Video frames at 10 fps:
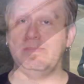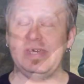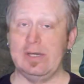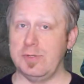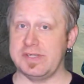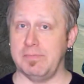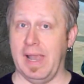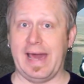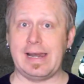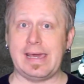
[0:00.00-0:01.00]
to be used
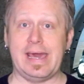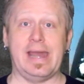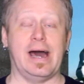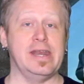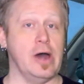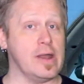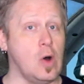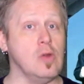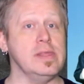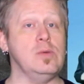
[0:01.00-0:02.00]
blindly, and I not
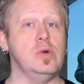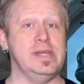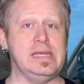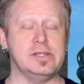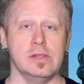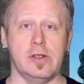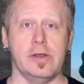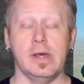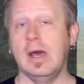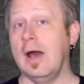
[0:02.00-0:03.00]
only would need to
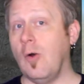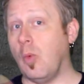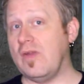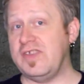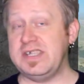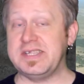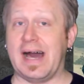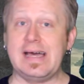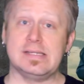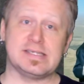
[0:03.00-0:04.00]
learn what these
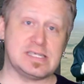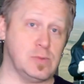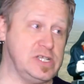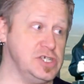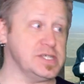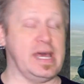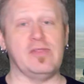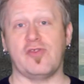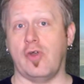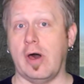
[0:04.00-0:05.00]
dials, switches,
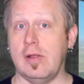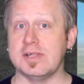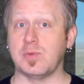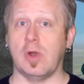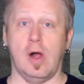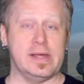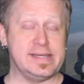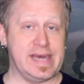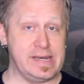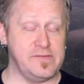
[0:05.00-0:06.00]
and throttles were all
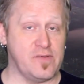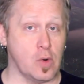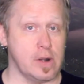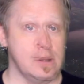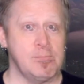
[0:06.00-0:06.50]
intended for,